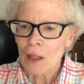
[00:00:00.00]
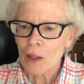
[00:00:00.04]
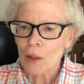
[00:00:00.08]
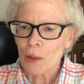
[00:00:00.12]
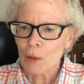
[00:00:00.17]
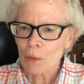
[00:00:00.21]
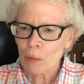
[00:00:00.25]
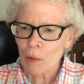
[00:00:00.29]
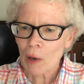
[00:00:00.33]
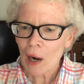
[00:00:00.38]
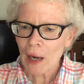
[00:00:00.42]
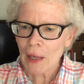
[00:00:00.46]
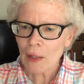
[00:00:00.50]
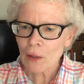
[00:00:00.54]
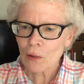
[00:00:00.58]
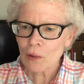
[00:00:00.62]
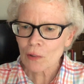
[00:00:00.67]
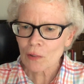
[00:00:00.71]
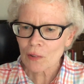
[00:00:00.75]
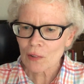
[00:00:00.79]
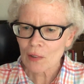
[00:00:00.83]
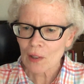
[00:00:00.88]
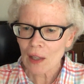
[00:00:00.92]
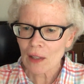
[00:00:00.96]
The writer
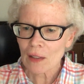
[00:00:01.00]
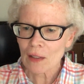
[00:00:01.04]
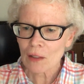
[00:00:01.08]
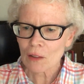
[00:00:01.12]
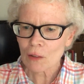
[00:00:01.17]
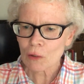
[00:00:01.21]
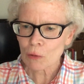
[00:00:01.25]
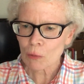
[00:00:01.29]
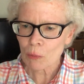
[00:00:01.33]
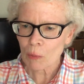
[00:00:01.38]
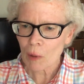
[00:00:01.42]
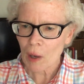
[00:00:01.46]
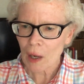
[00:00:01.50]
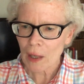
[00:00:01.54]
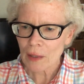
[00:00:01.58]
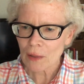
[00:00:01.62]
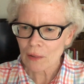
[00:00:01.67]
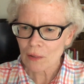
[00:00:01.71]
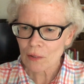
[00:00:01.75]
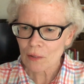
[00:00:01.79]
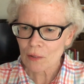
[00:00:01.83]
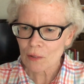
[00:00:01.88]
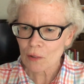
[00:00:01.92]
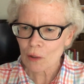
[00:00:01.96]
said it
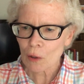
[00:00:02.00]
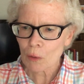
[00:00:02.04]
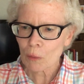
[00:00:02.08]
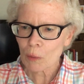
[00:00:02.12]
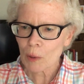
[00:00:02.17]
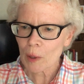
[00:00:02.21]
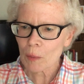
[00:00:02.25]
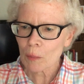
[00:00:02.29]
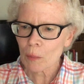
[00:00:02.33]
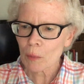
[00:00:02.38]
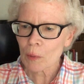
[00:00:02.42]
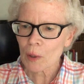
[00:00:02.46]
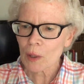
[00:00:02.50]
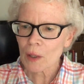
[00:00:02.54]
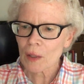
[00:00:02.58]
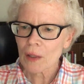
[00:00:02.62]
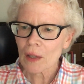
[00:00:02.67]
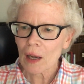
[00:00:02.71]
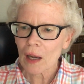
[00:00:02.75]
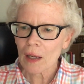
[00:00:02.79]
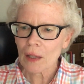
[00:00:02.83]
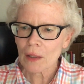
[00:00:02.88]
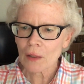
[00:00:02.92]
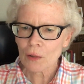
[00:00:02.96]
twice so we would
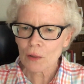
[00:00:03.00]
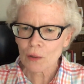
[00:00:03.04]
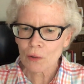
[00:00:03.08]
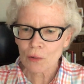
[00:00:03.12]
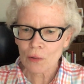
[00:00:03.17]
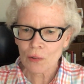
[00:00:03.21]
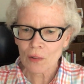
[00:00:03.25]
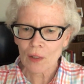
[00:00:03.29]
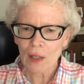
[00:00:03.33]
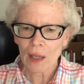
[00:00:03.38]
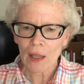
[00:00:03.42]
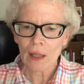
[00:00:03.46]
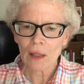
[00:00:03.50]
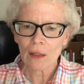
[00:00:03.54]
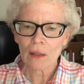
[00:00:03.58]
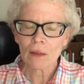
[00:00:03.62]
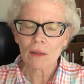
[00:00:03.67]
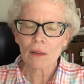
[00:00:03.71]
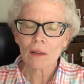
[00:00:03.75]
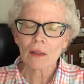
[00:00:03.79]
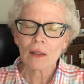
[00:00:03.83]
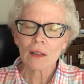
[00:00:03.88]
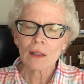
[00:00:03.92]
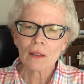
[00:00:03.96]
understand
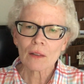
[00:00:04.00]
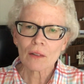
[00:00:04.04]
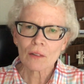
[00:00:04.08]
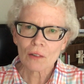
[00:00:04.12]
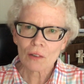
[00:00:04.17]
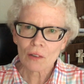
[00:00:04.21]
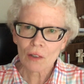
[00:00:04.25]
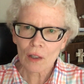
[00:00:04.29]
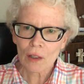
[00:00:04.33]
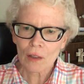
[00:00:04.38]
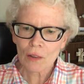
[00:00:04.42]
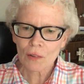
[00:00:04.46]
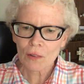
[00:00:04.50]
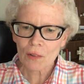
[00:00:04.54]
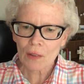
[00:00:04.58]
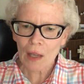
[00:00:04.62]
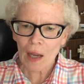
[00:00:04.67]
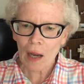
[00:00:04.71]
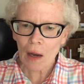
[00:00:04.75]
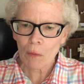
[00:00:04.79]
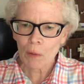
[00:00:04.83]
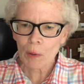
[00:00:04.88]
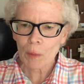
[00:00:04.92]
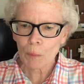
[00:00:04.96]
just
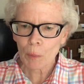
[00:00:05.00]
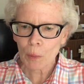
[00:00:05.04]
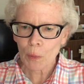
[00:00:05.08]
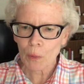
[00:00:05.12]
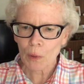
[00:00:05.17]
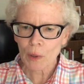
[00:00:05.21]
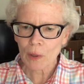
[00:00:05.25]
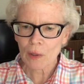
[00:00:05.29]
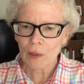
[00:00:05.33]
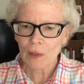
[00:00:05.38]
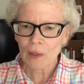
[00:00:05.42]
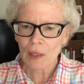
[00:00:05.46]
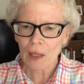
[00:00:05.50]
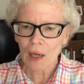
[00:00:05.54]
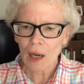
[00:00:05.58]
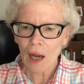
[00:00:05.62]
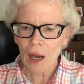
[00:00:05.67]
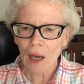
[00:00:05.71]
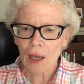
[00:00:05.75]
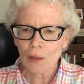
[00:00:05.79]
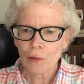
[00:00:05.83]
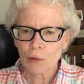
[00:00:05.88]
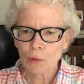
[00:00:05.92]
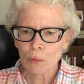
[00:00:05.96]
how important
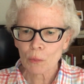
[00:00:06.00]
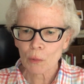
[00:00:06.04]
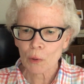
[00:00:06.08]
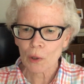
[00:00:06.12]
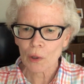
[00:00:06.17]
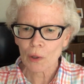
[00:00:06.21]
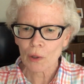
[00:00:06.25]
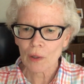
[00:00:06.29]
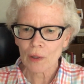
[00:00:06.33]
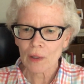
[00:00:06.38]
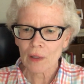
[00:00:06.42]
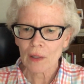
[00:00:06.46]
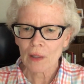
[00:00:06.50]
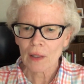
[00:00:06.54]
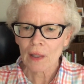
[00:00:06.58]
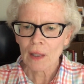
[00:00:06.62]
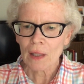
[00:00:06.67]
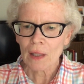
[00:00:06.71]
God's Word